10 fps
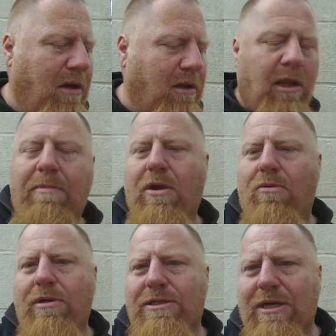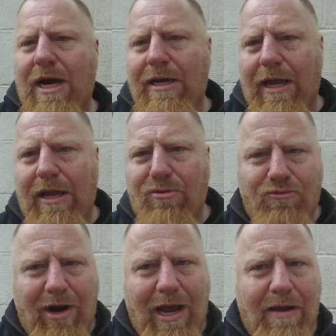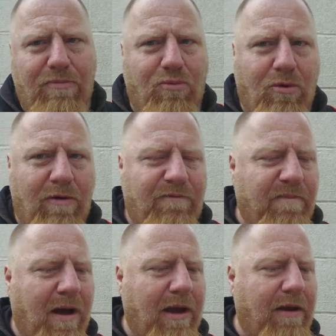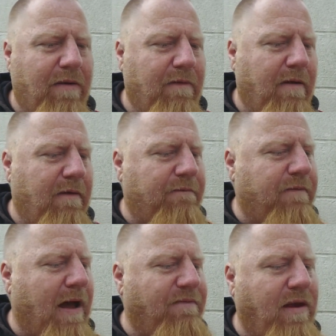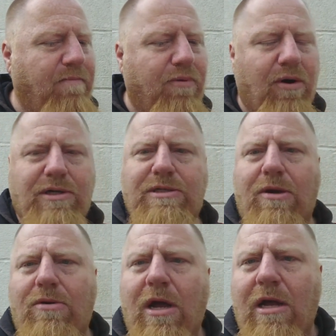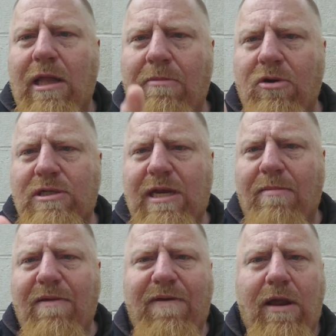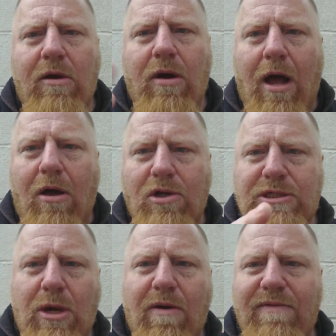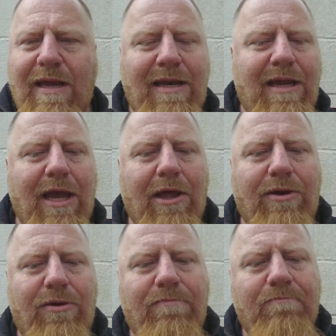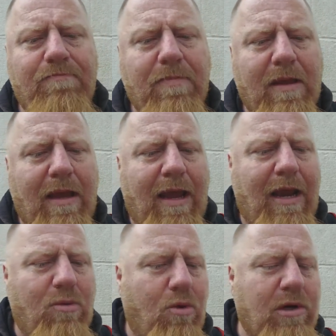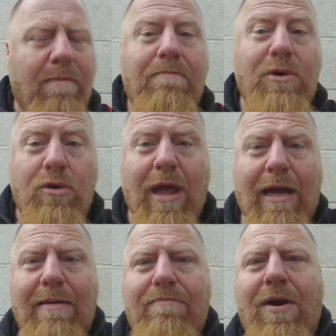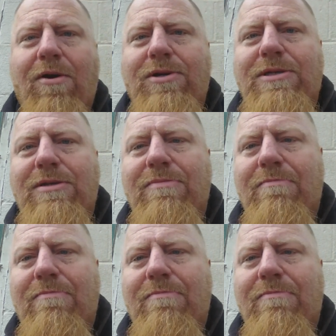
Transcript: let me go inside and grab one of my uh, five E books. So I'm going to stop the video. I'll sew everything together and we'll com do that comparison.